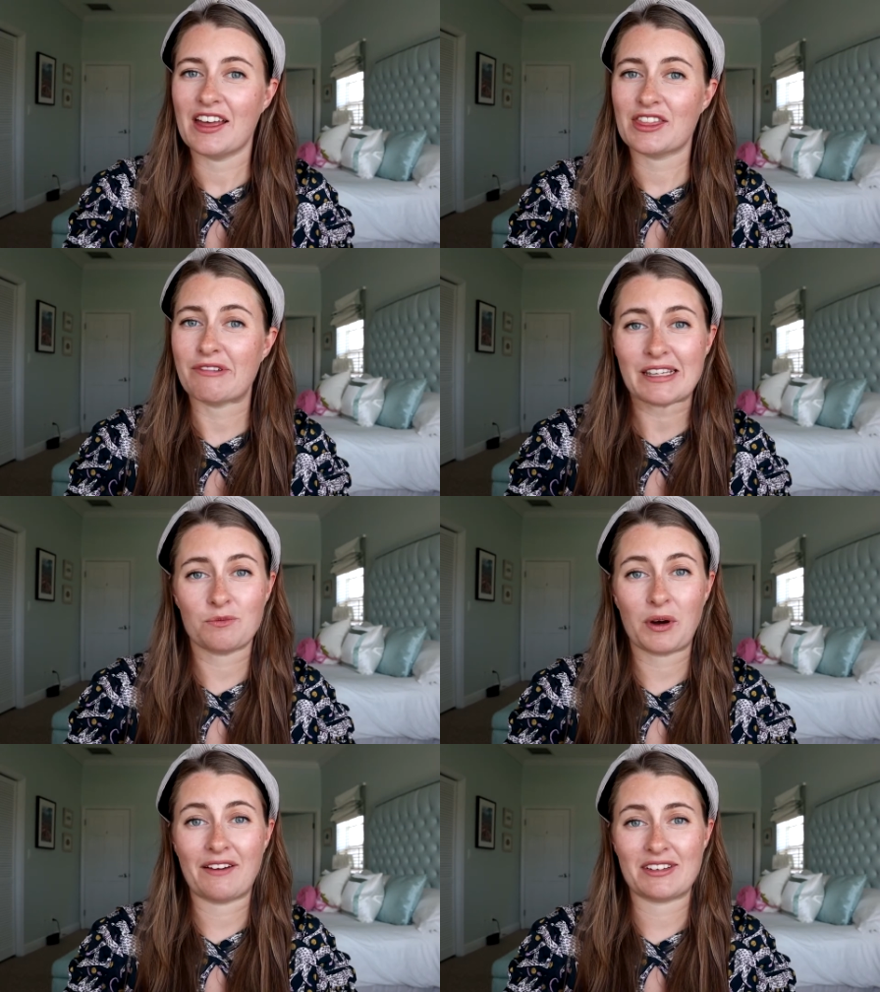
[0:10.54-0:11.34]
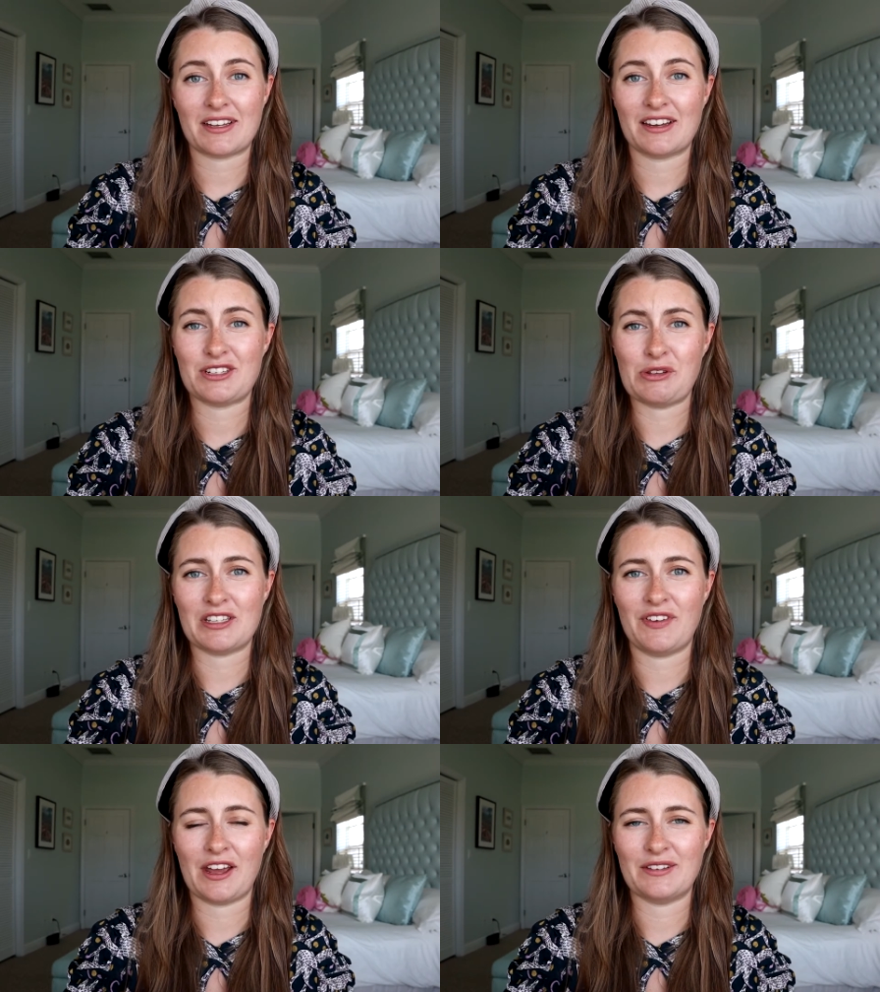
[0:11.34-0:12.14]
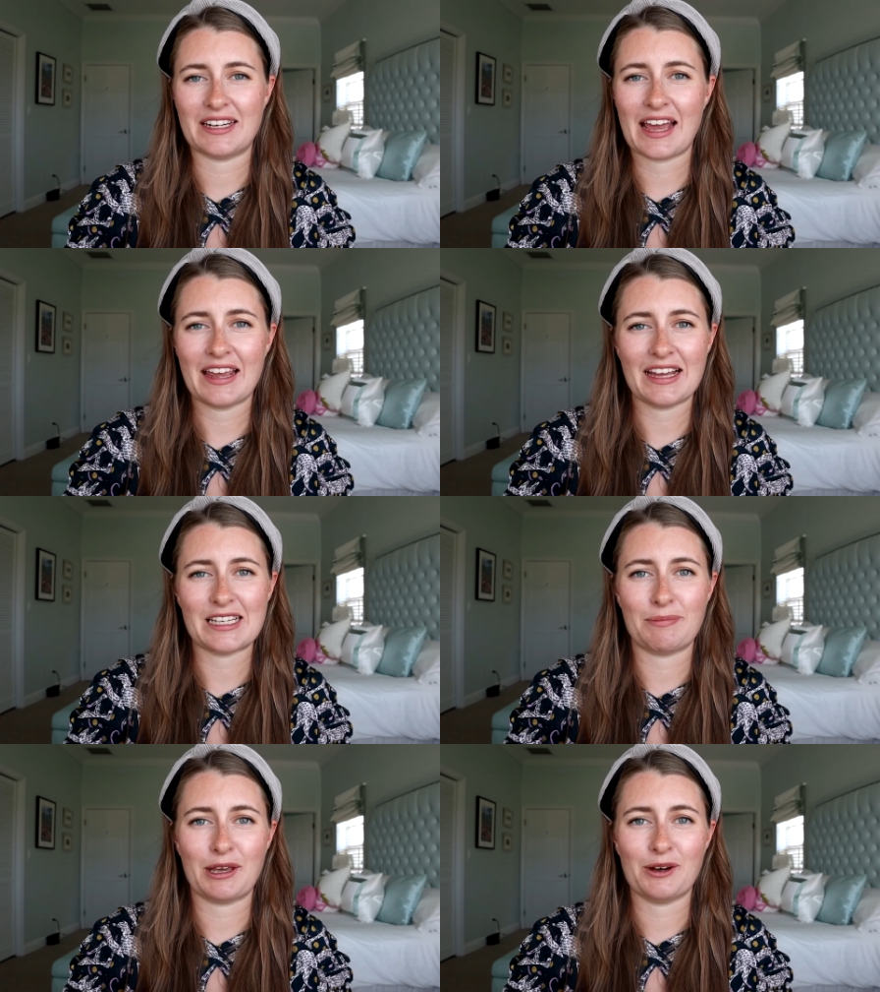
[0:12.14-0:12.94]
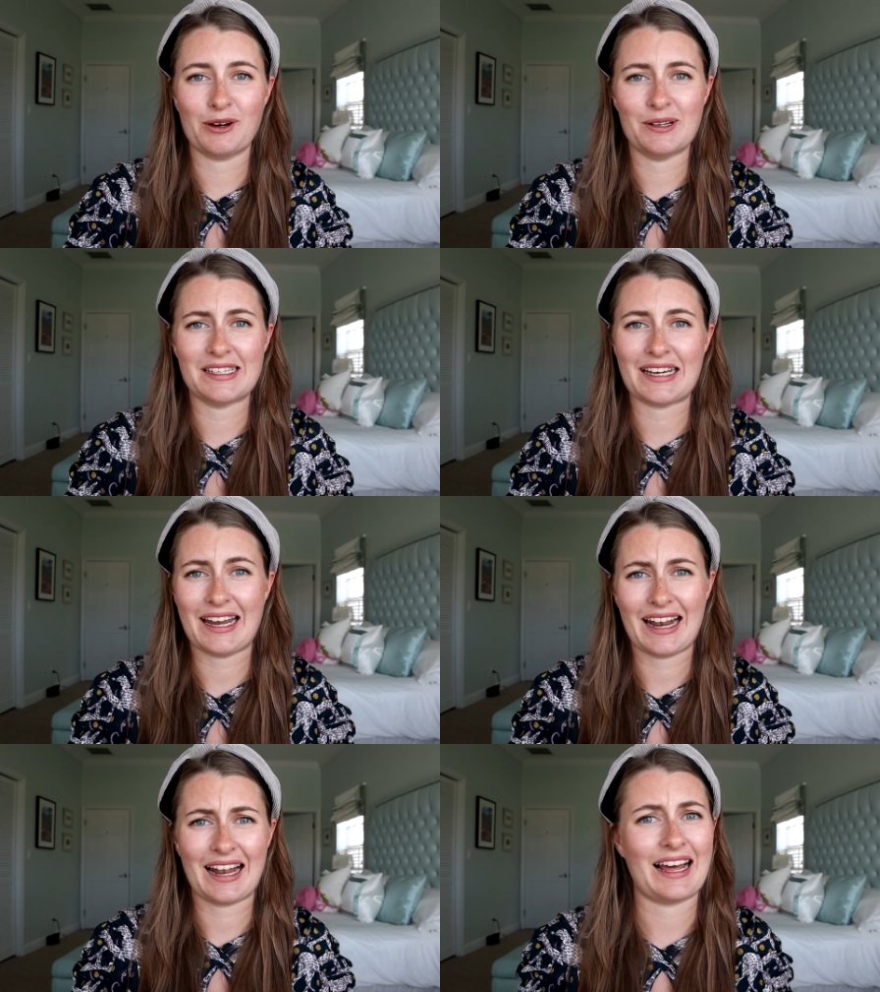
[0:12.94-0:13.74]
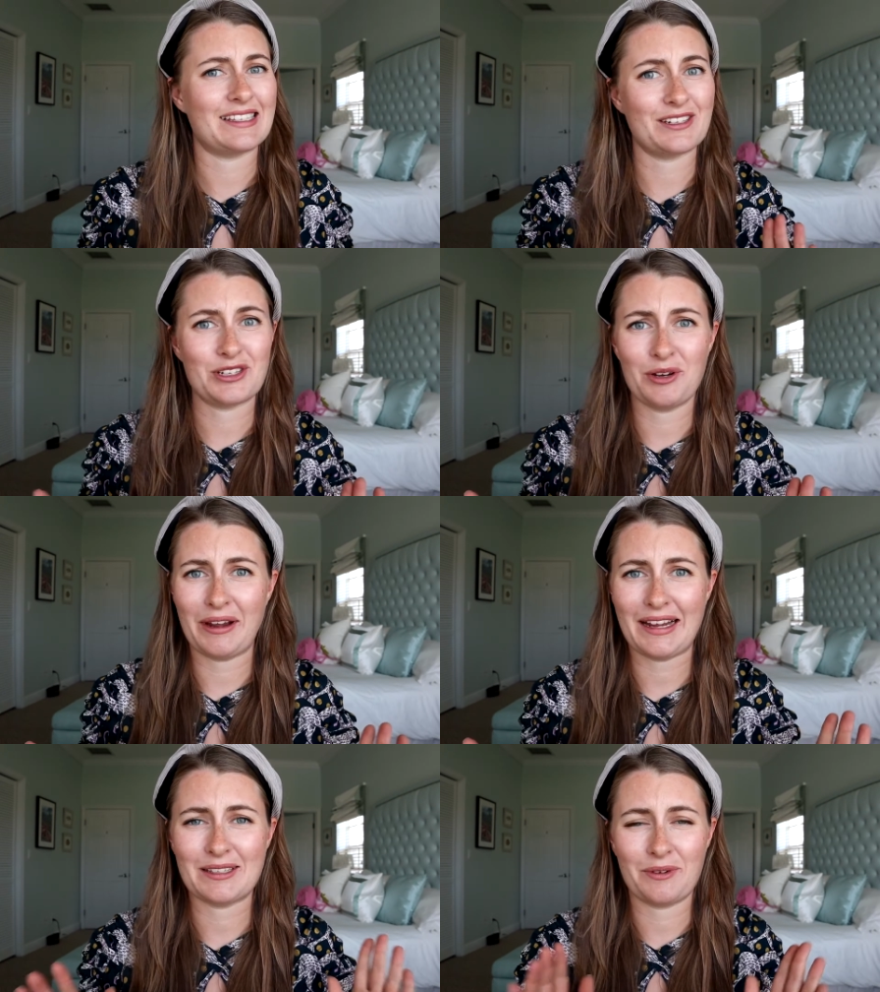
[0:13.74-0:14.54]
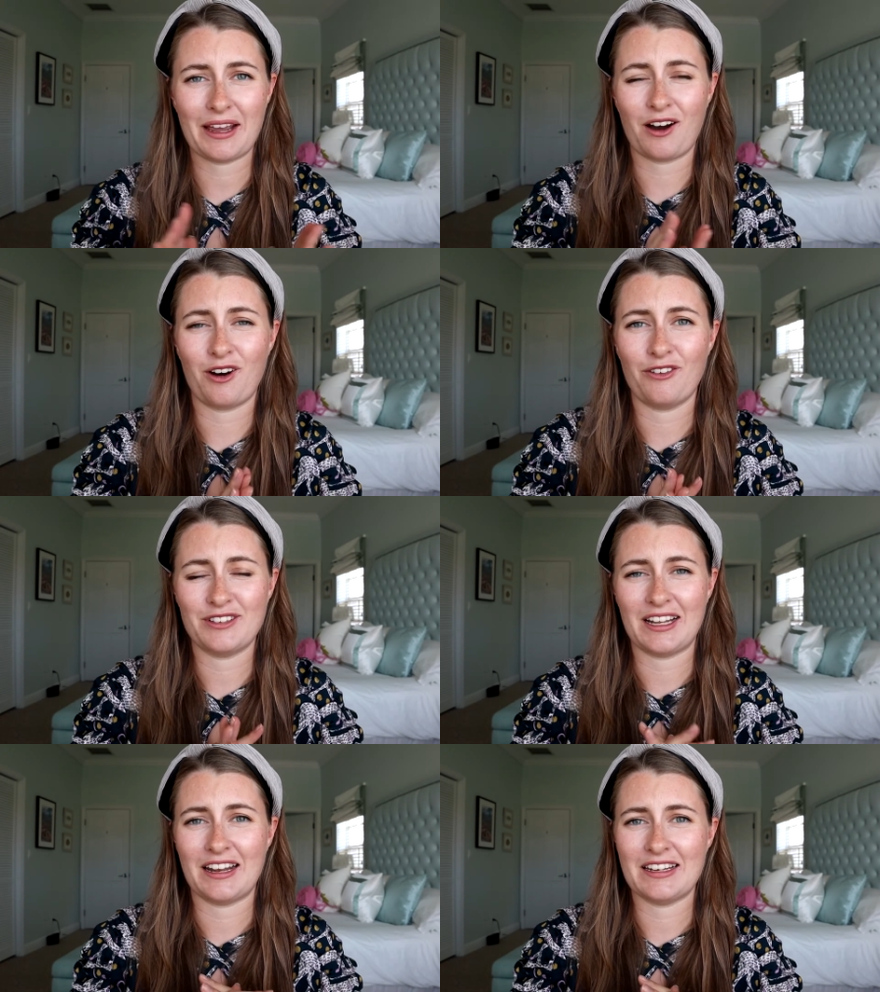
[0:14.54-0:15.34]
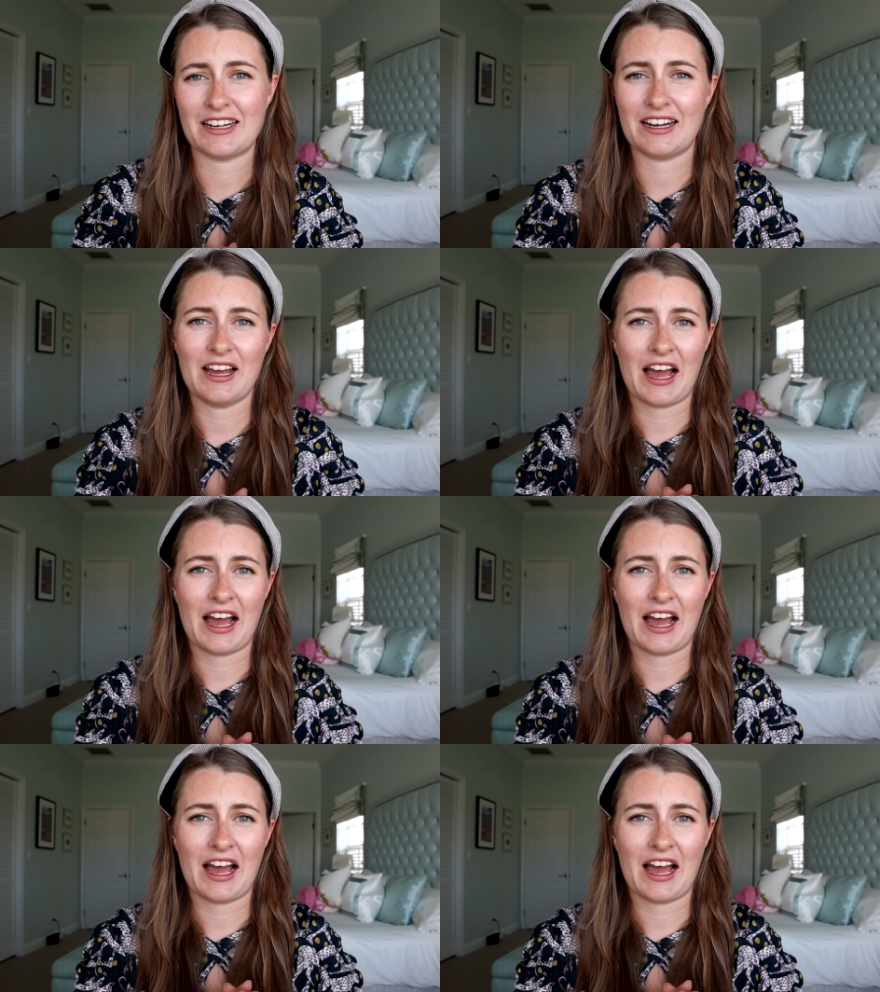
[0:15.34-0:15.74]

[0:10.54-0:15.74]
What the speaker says: The reason why I've decided to do this video today is because in less than 2 weeks we are off to London